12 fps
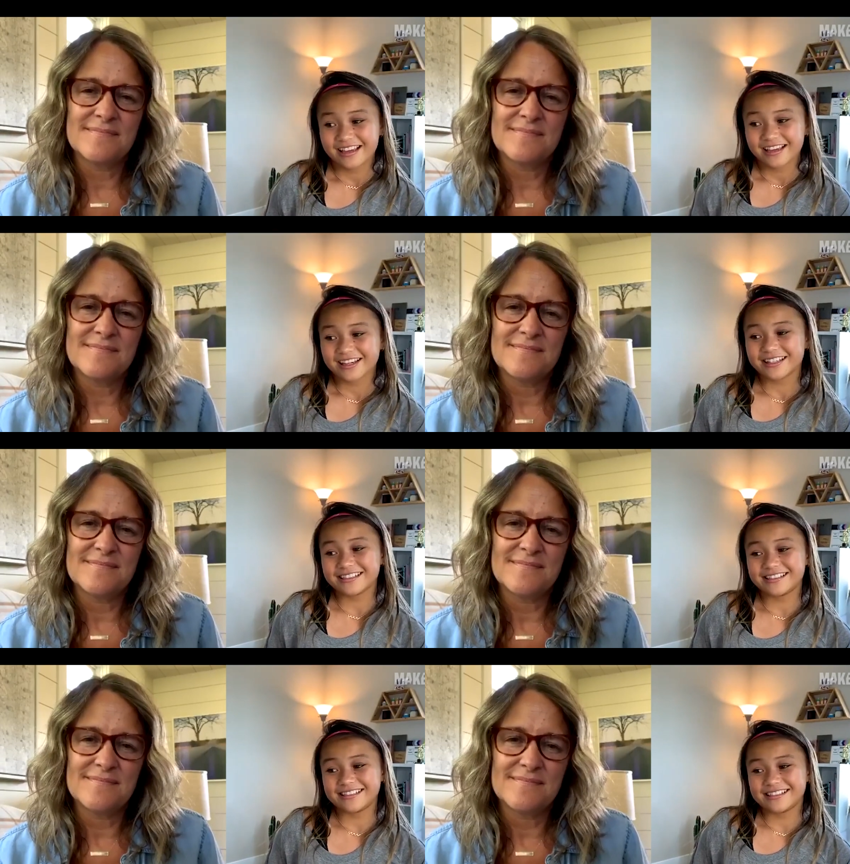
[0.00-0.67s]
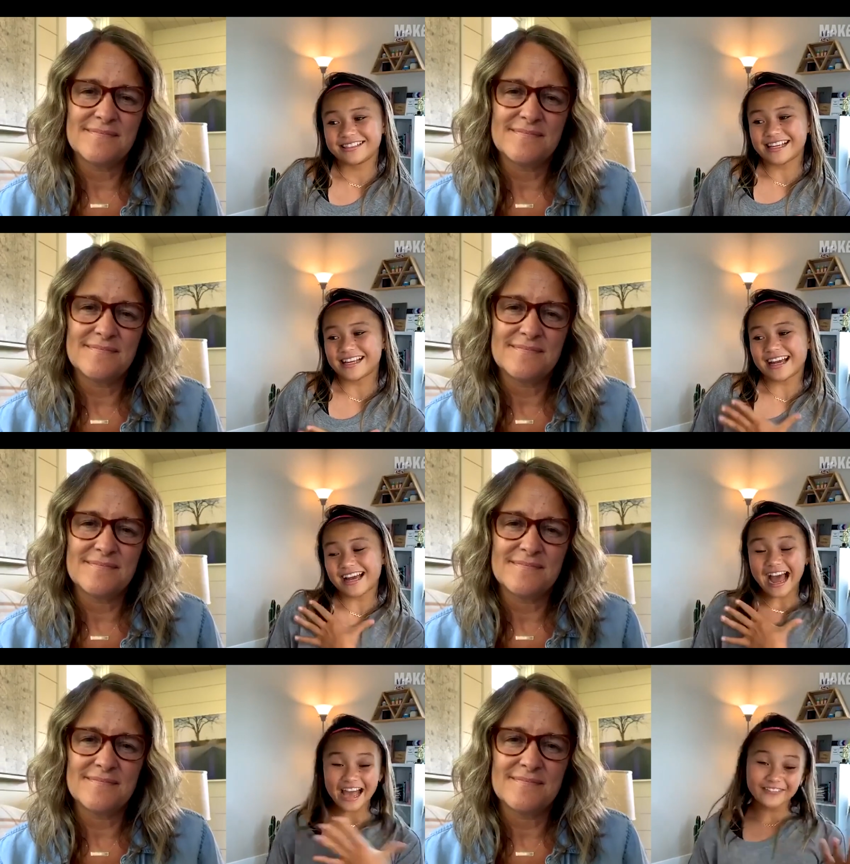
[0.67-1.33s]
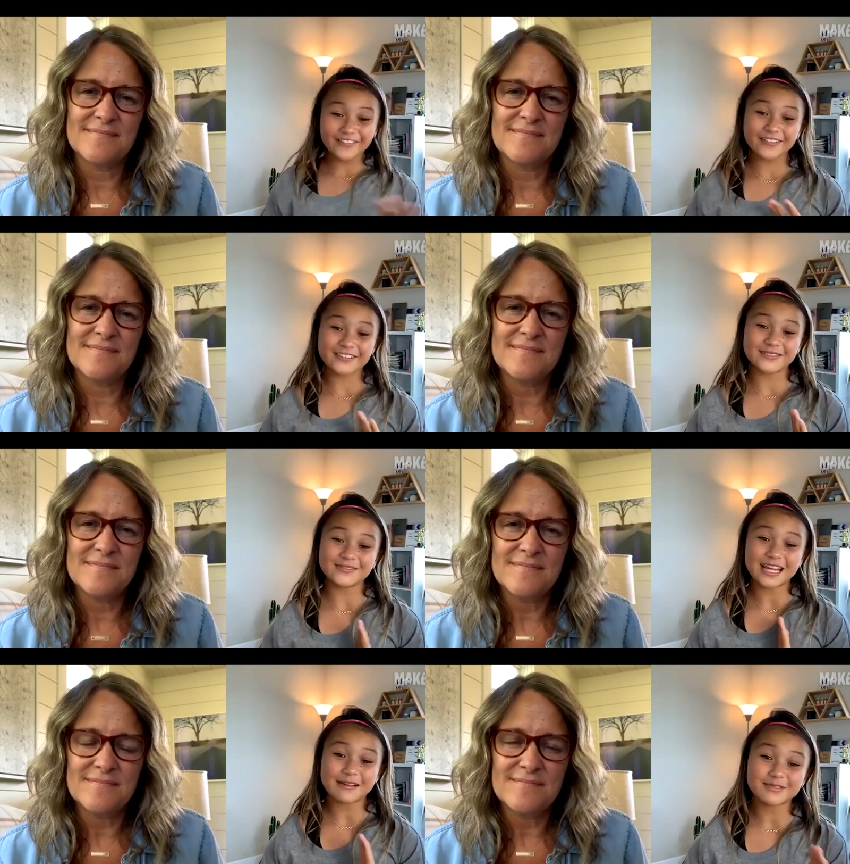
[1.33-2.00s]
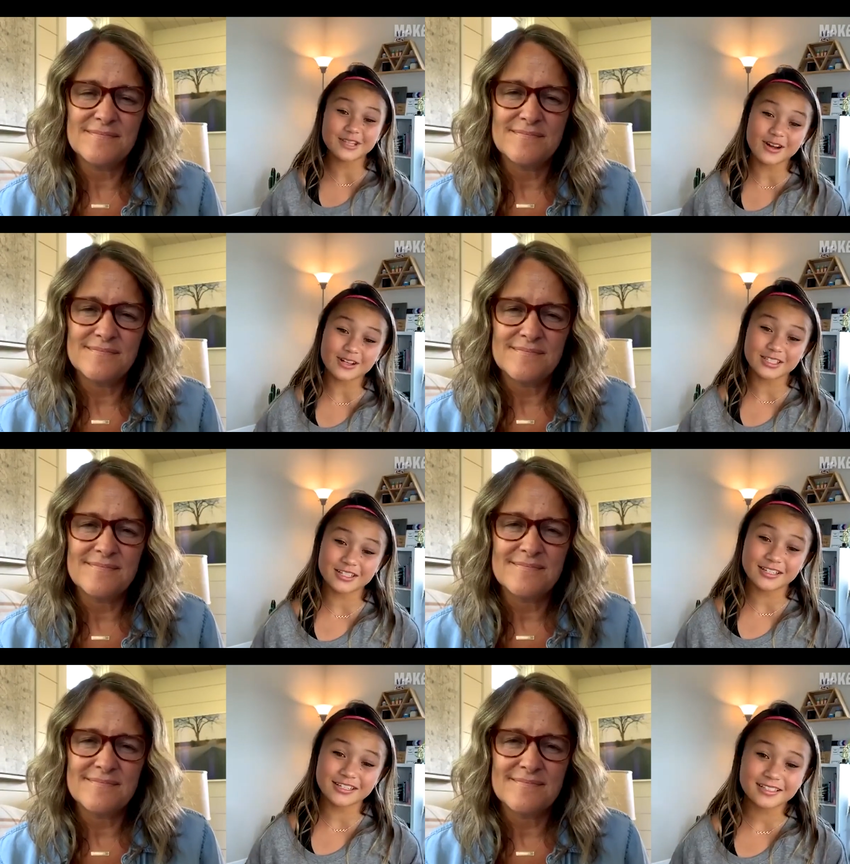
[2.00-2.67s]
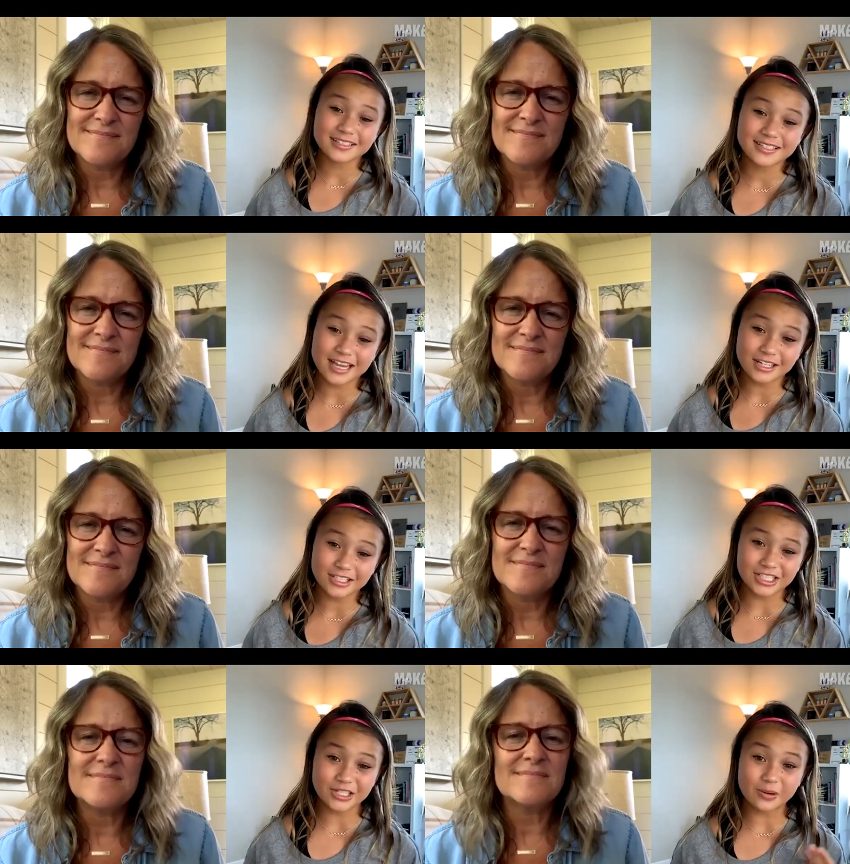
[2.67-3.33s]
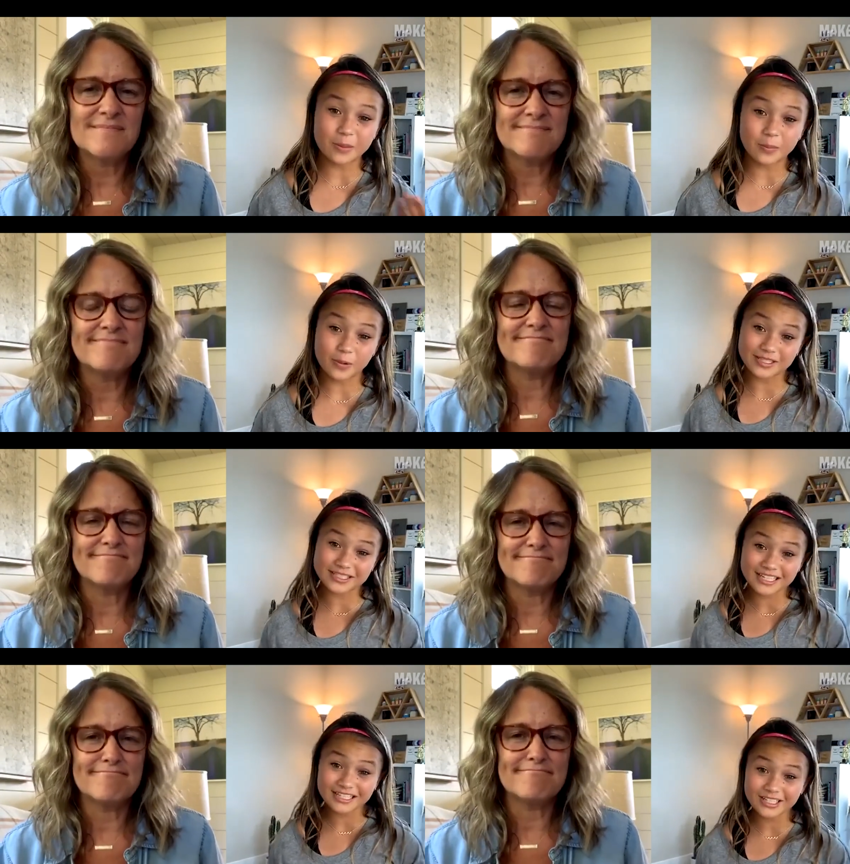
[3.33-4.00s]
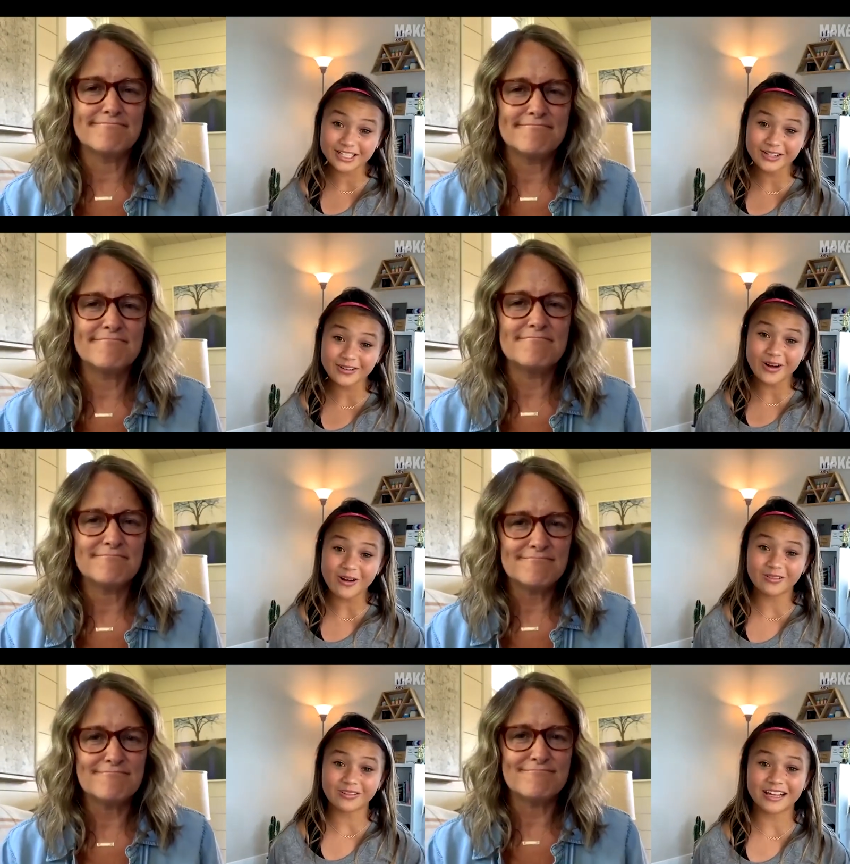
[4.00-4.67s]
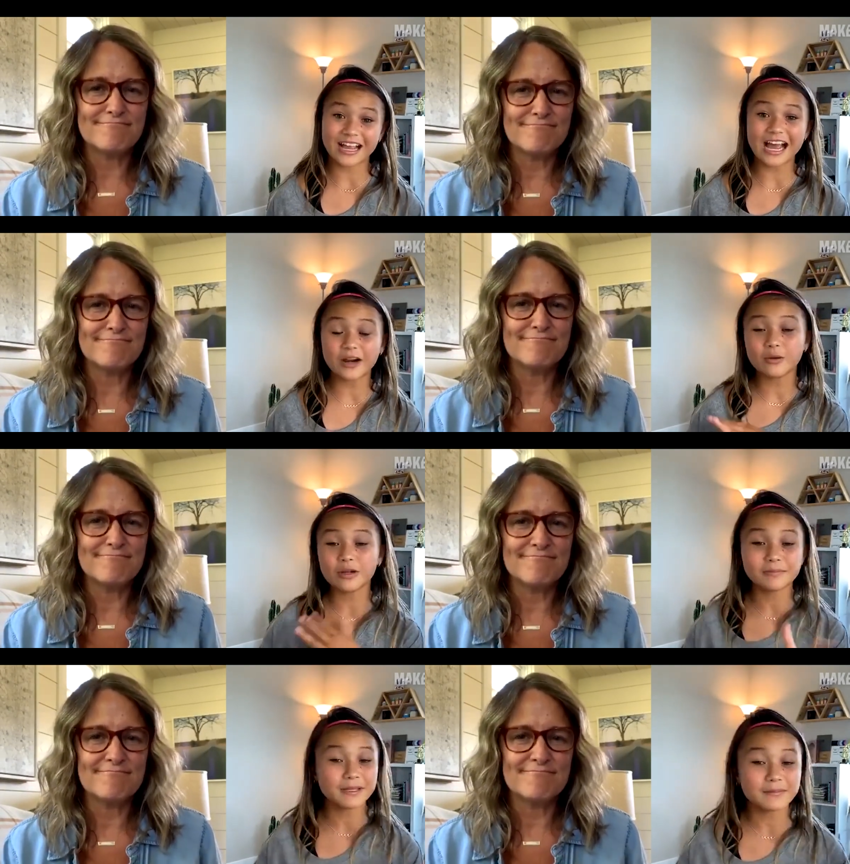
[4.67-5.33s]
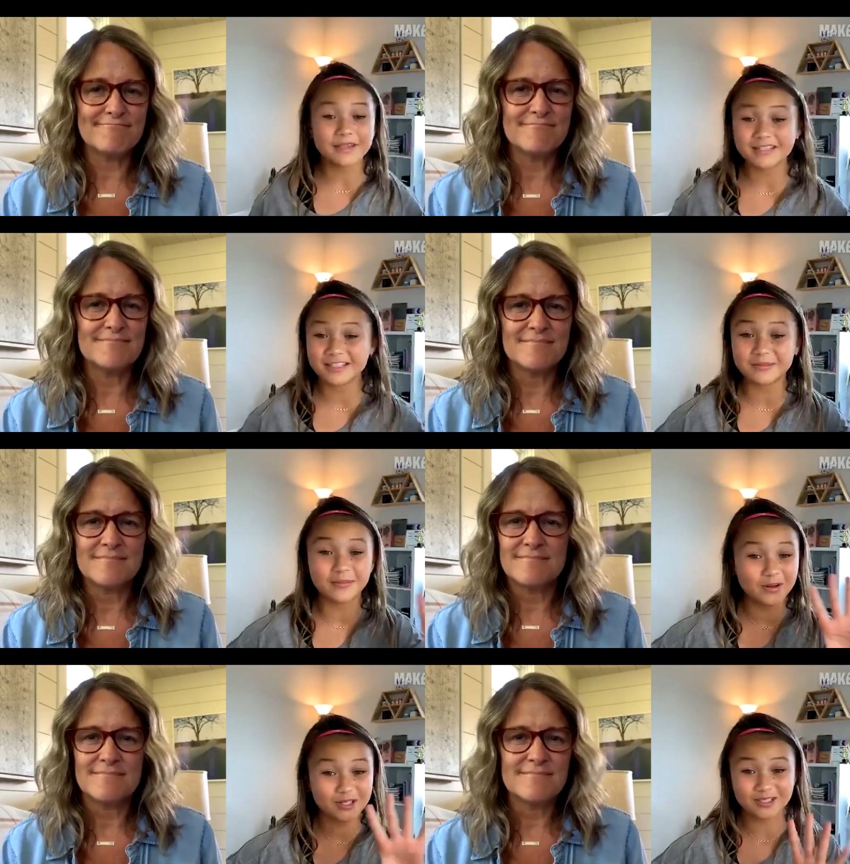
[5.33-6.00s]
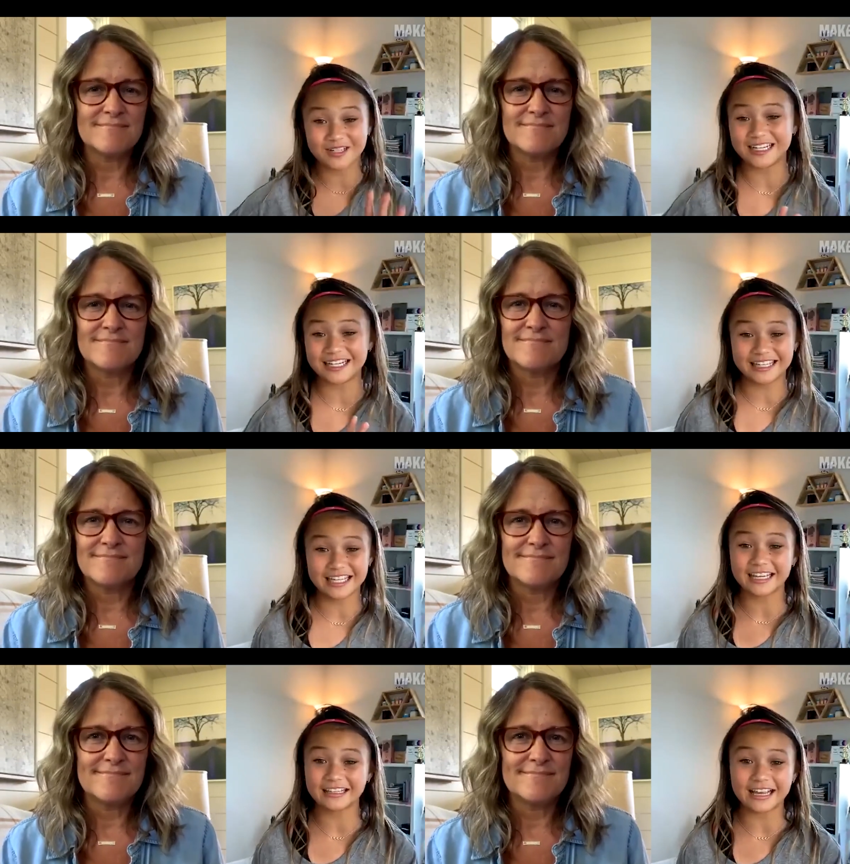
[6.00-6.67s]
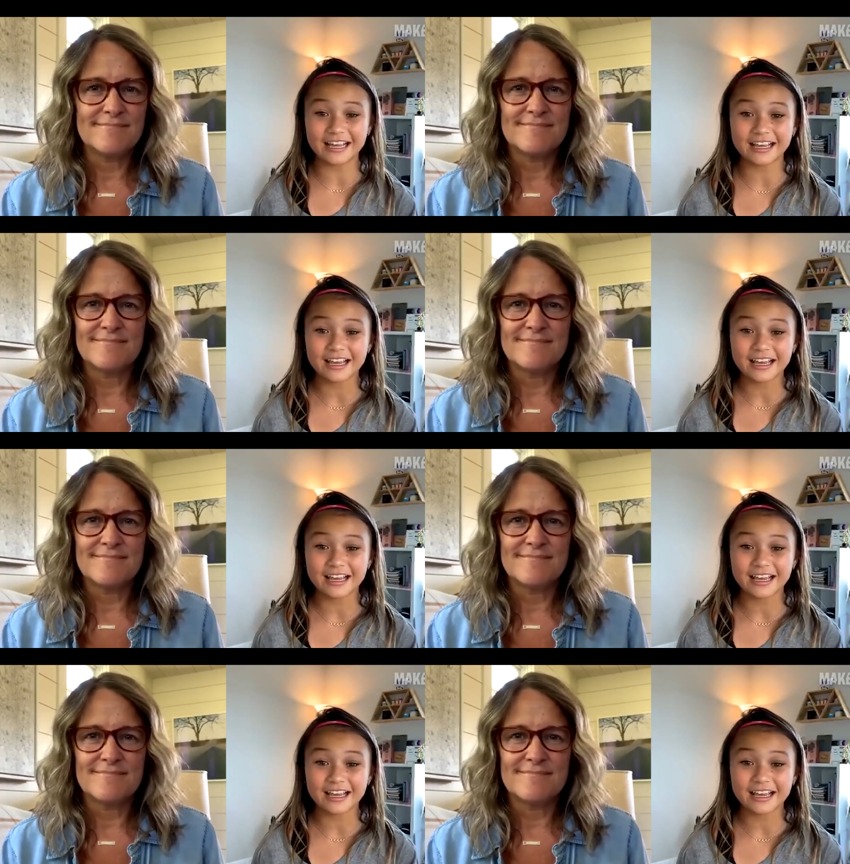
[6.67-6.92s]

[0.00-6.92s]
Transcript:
Speaker 1: because I feel sometimes girls are scared to do what boys can do. Like, I don't want to be mean to the boys or anything, like,